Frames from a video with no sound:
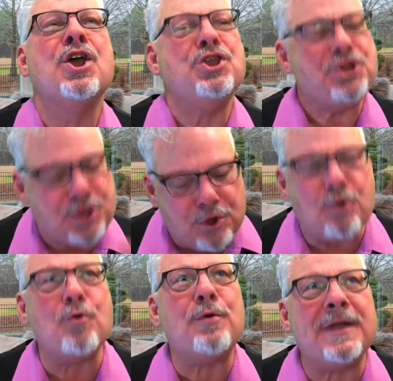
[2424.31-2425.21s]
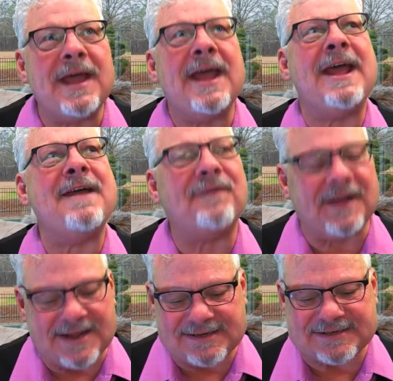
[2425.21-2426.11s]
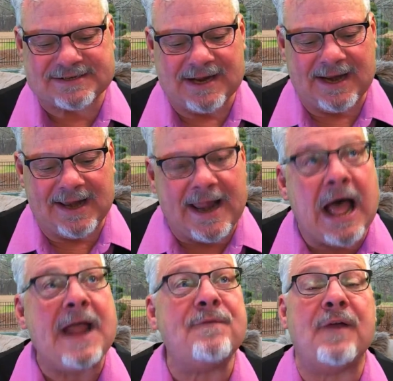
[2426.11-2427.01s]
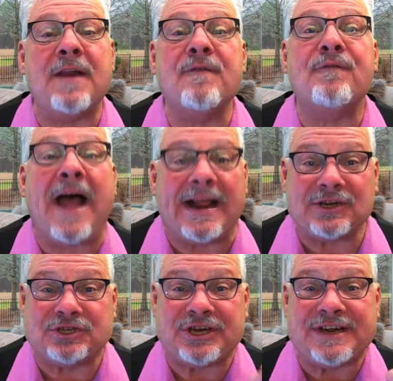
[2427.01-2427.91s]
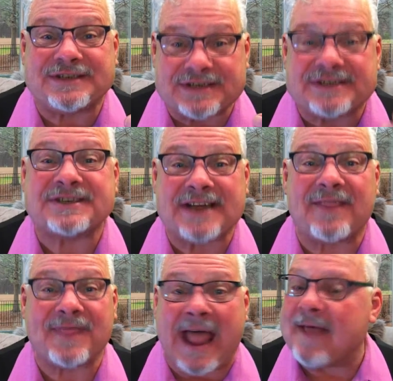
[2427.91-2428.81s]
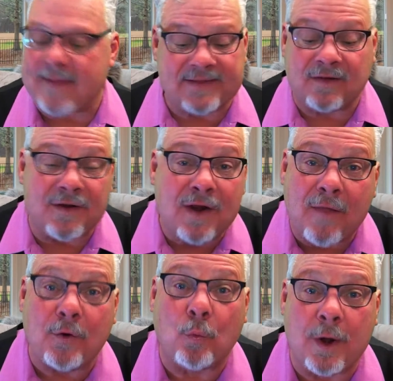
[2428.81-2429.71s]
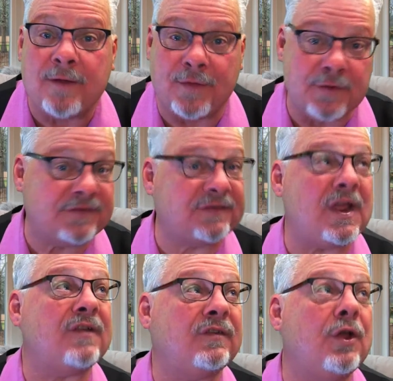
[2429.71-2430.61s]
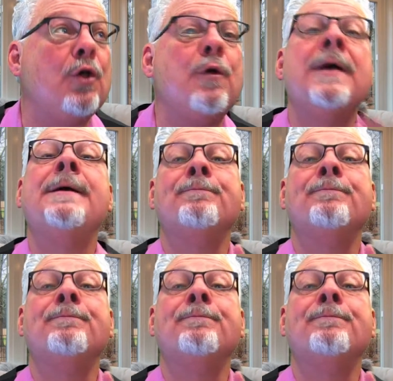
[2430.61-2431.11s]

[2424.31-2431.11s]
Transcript: You gave us life. In fact, Jesus said that. That's another one of those says who.